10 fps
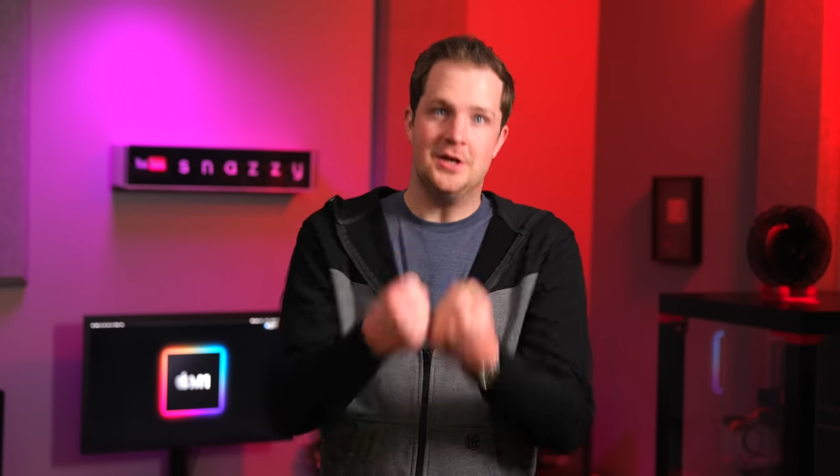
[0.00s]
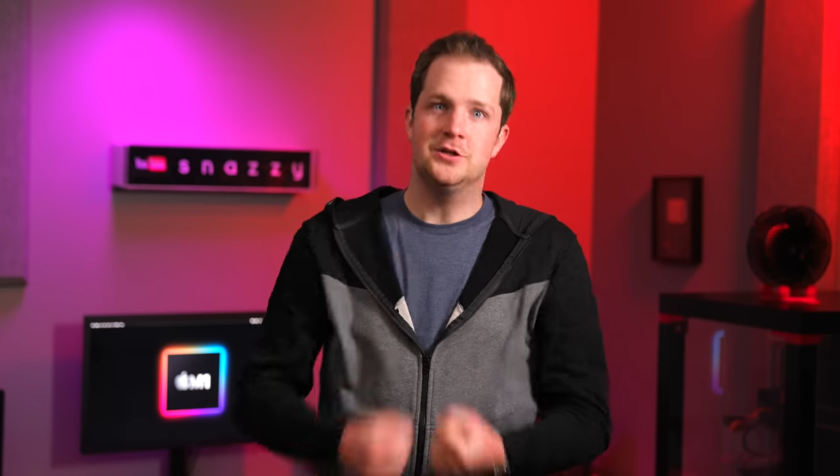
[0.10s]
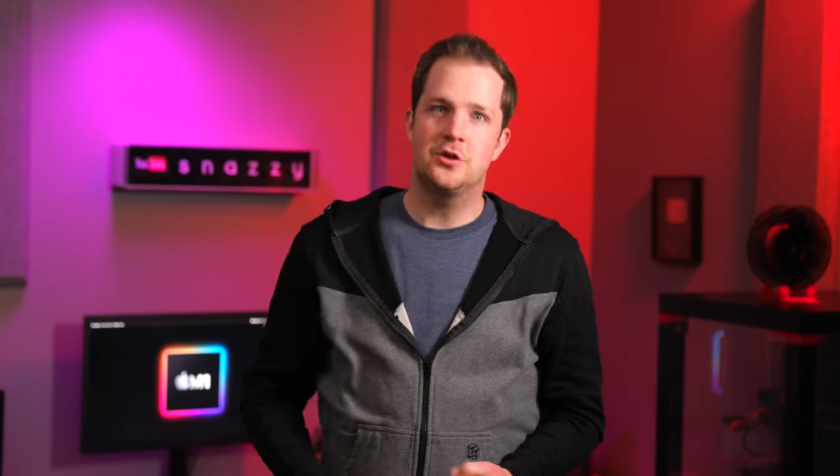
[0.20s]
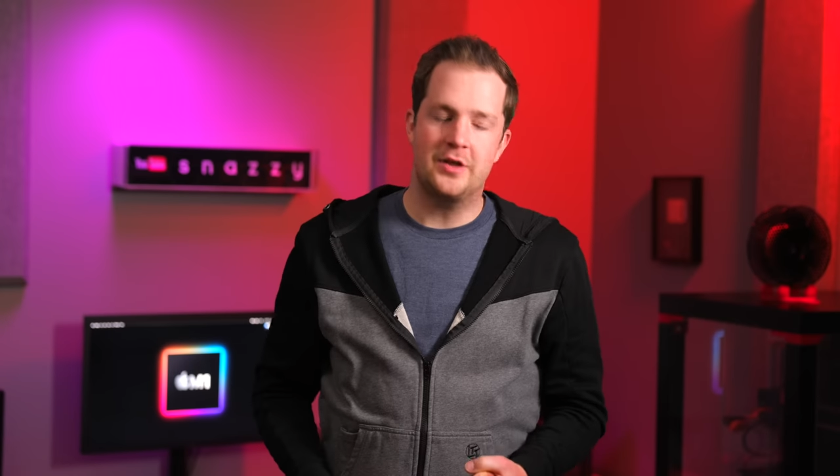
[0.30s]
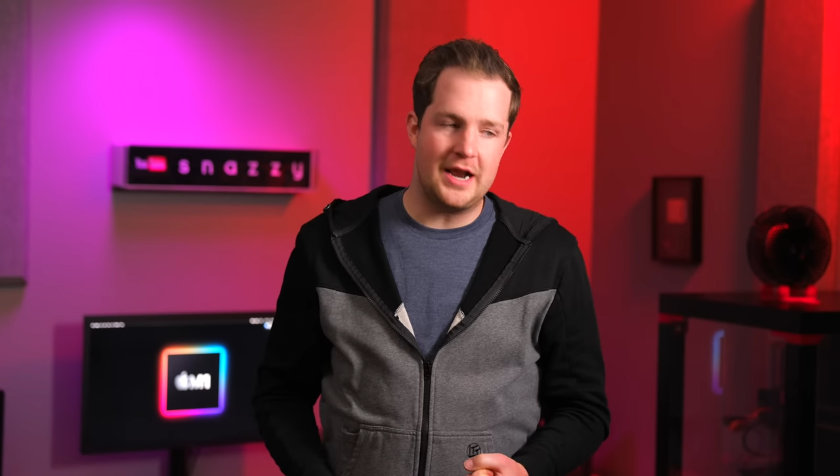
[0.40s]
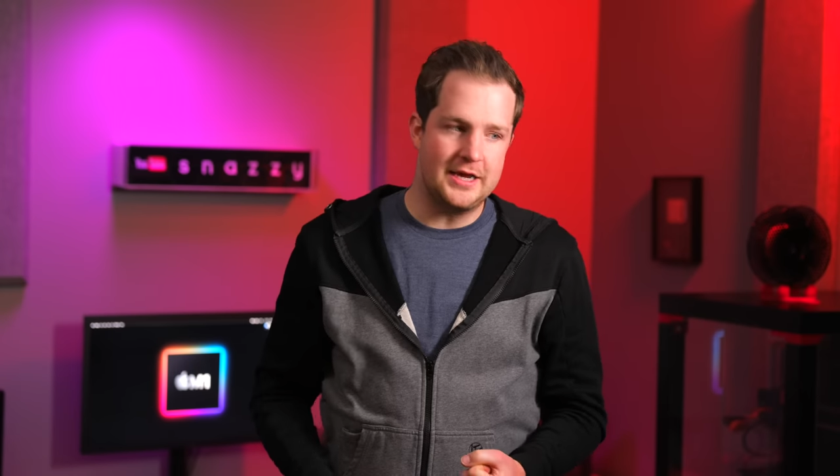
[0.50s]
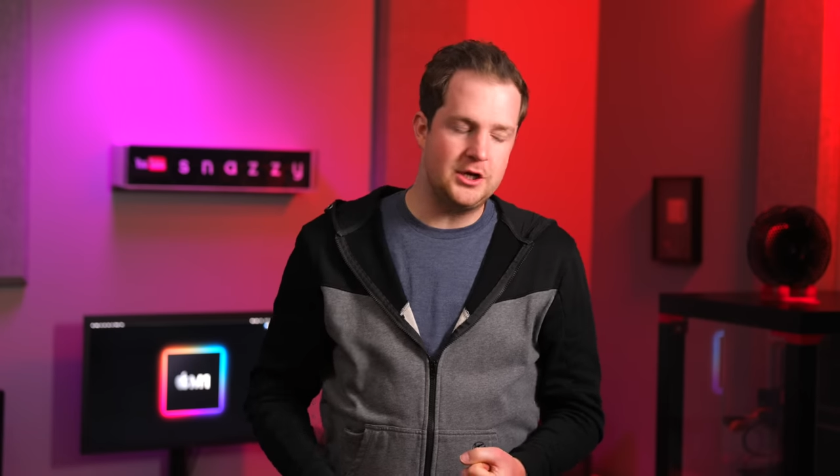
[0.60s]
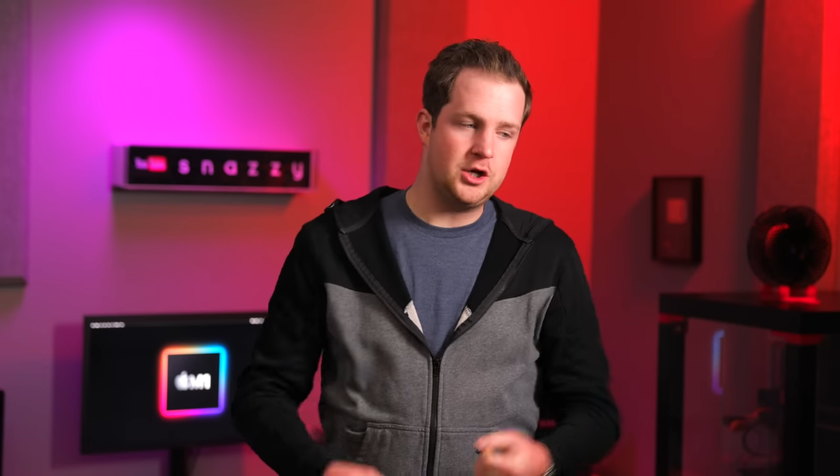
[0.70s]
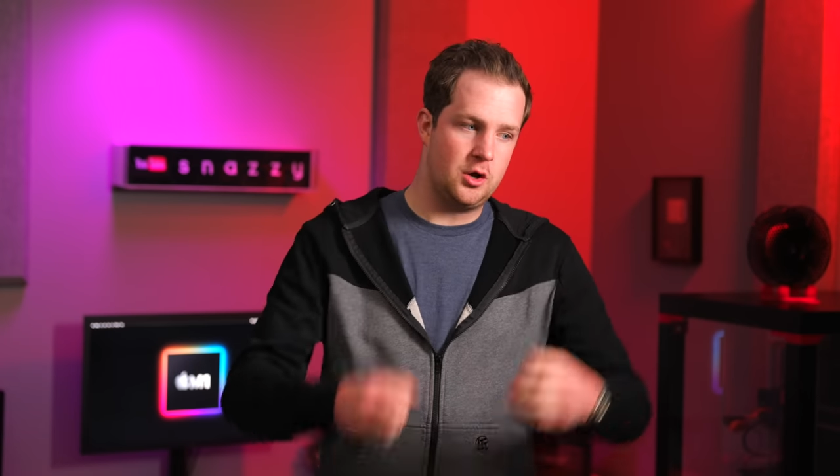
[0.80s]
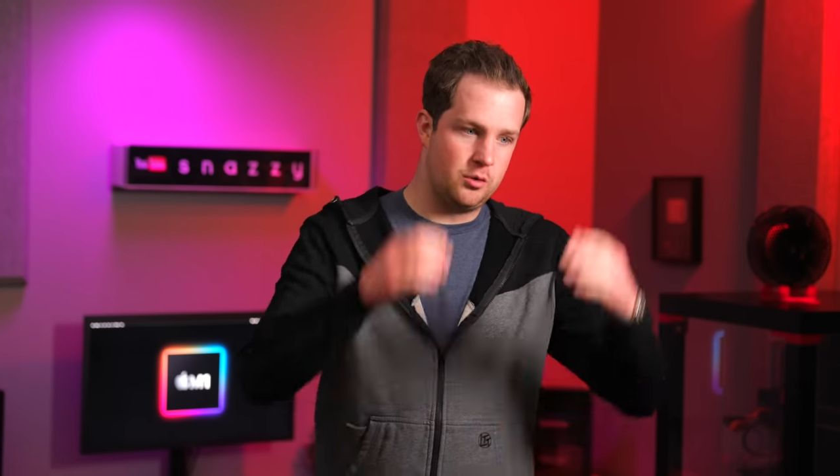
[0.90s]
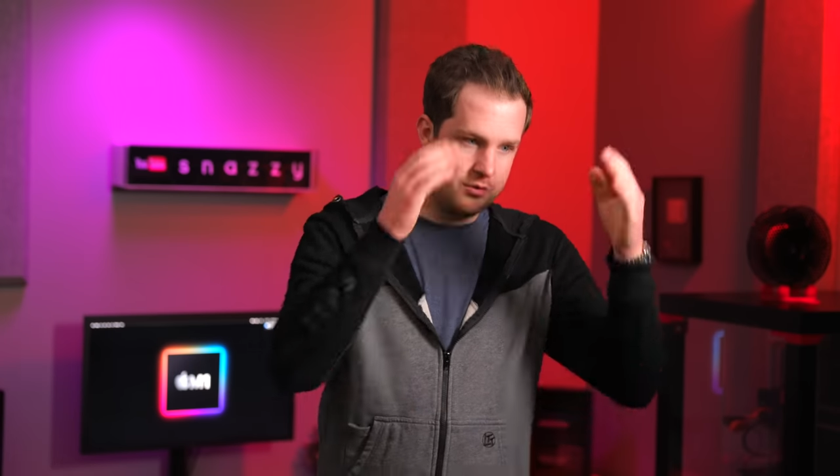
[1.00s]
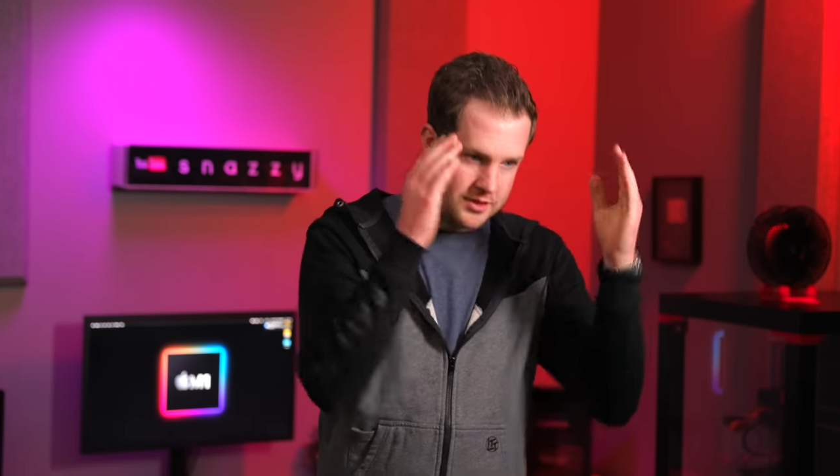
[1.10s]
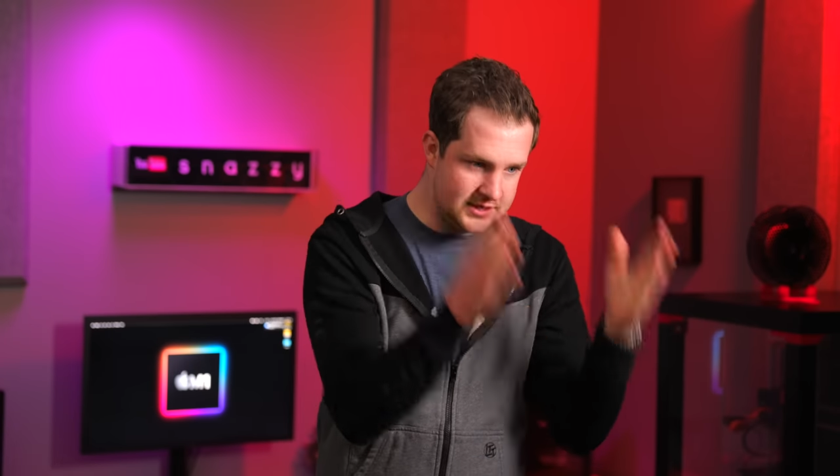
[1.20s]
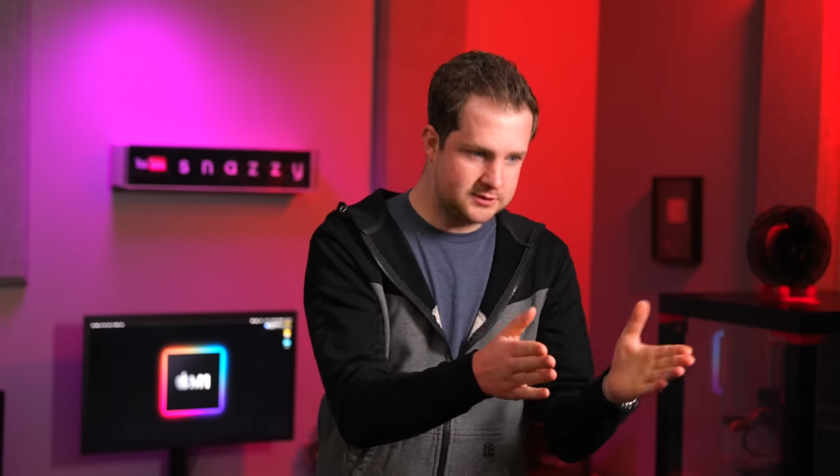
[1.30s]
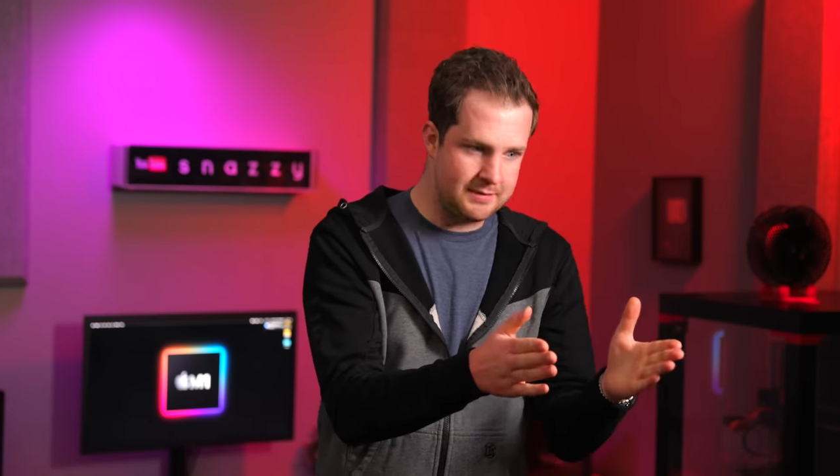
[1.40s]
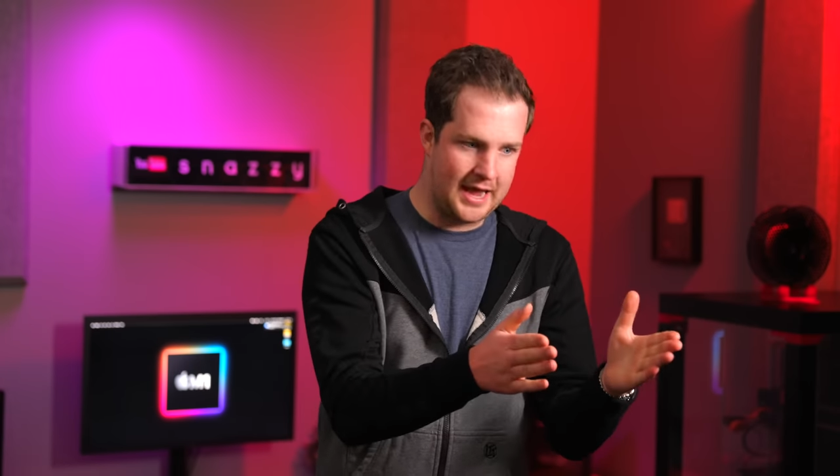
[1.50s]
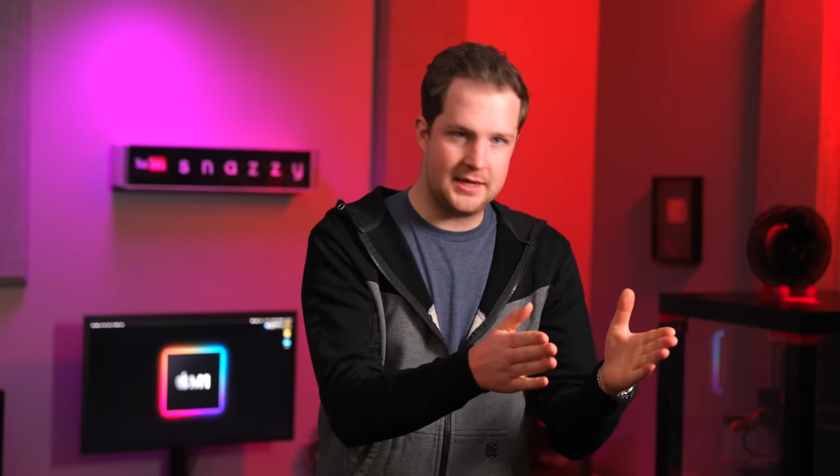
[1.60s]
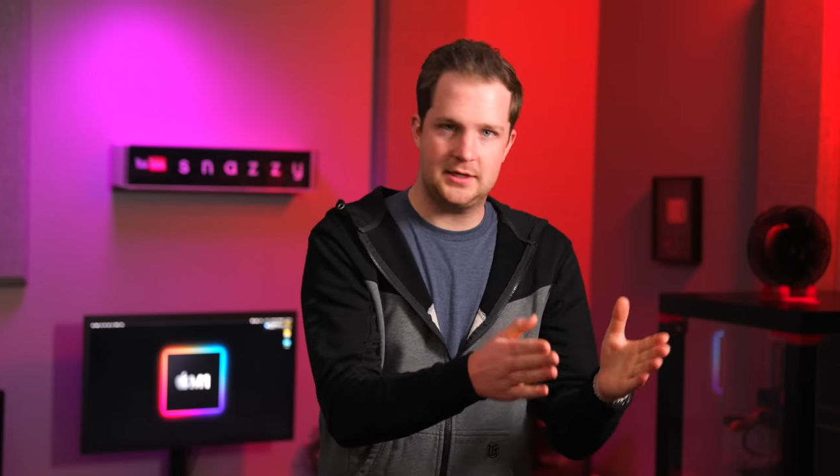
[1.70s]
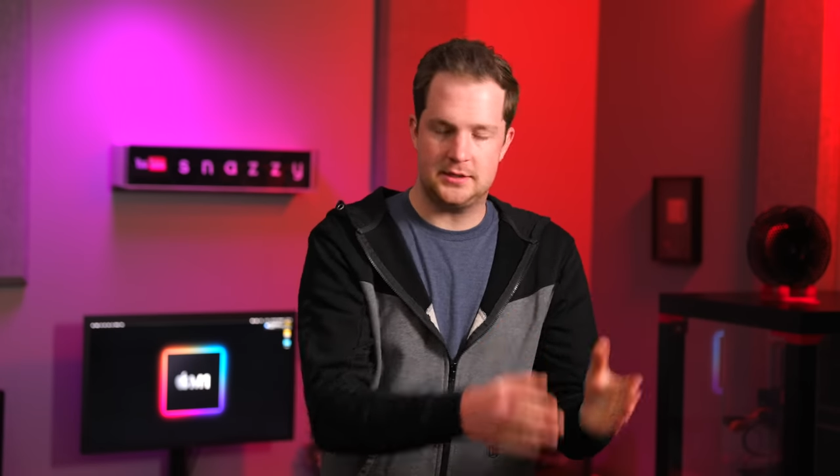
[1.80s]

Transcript: so that I can know this Mac